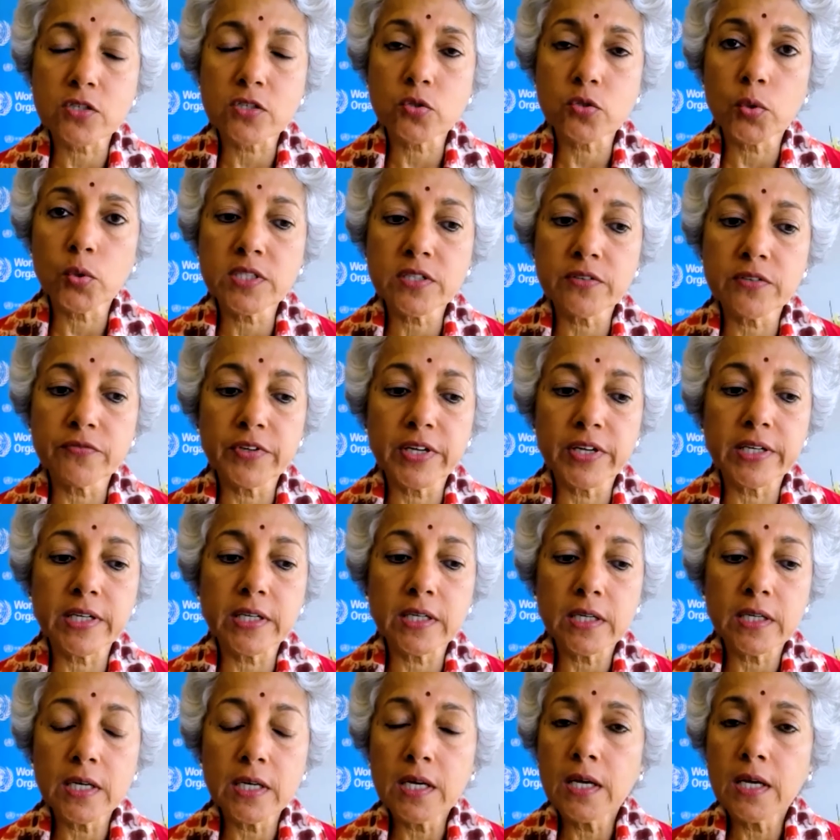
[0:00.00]
So it's a
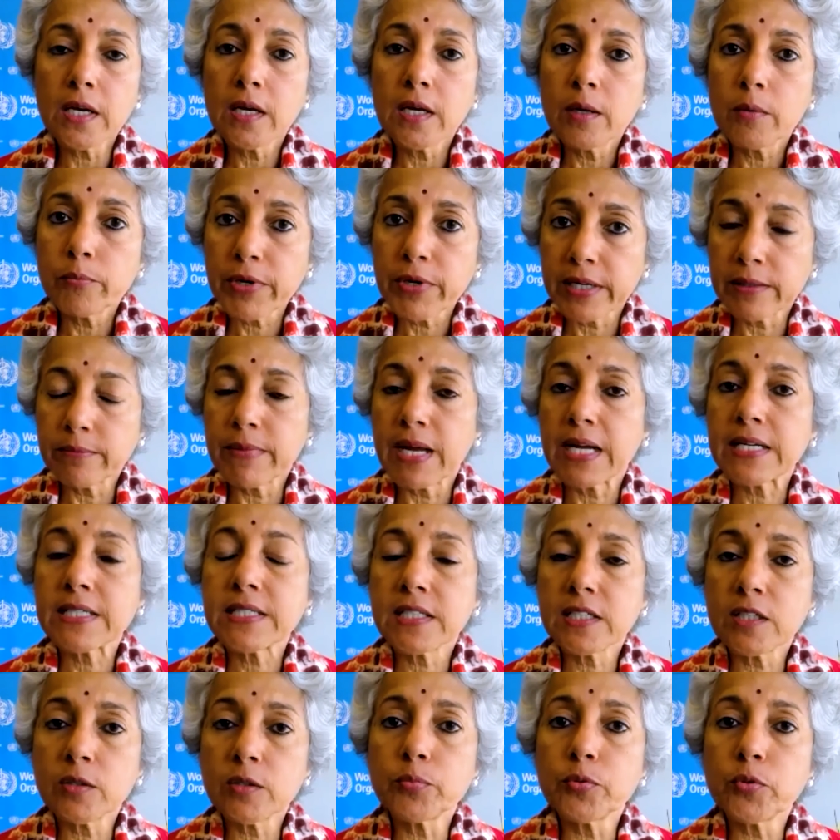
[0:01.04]
very
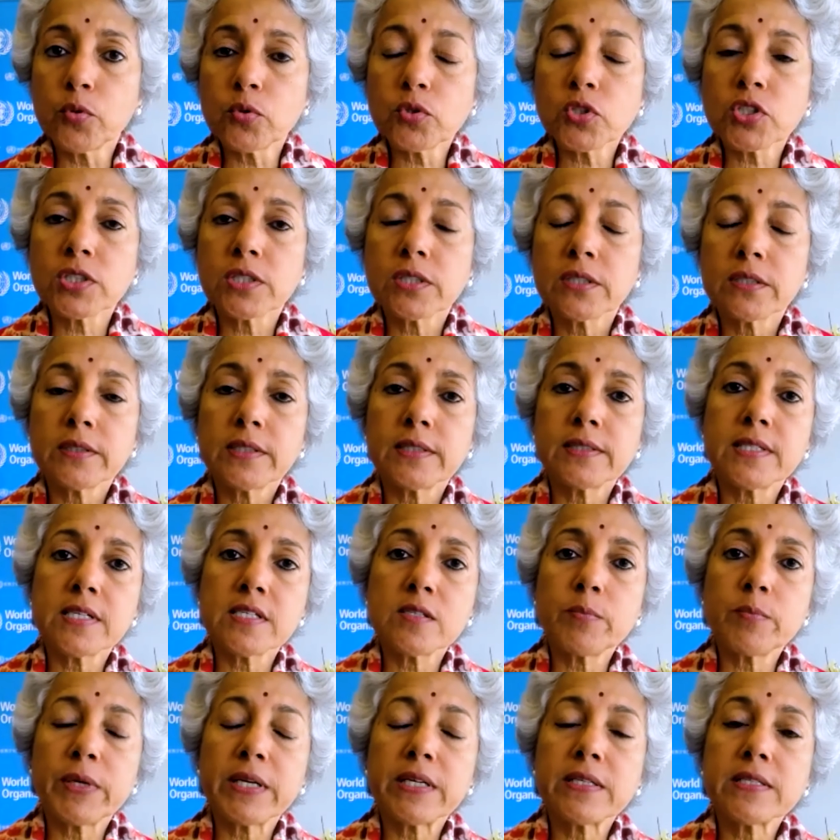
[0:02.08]
pragmatic approach that
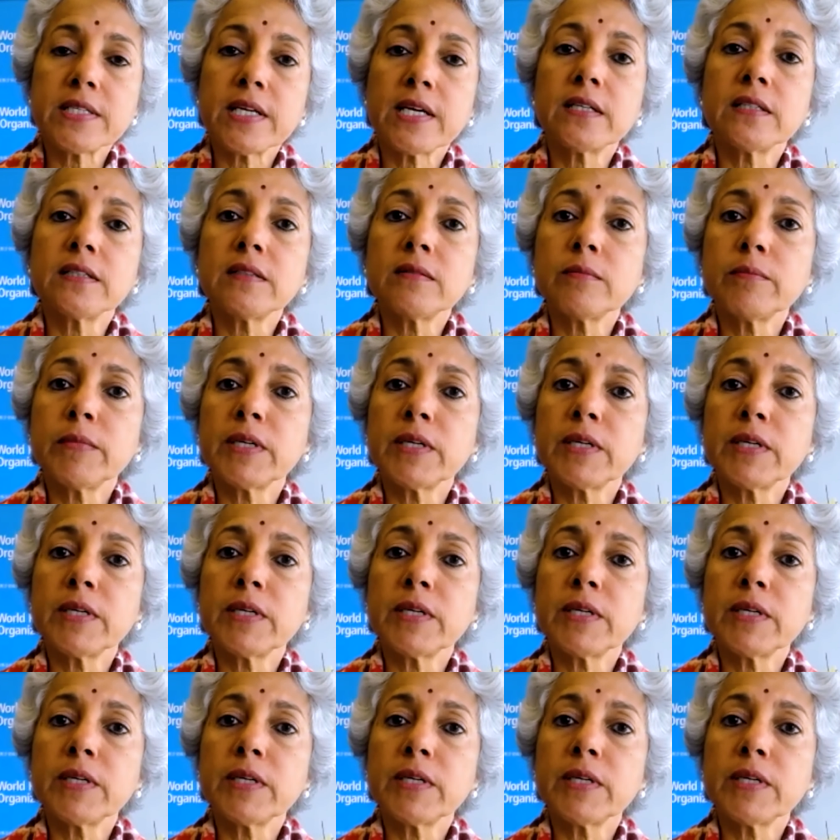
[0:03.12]
has been taken,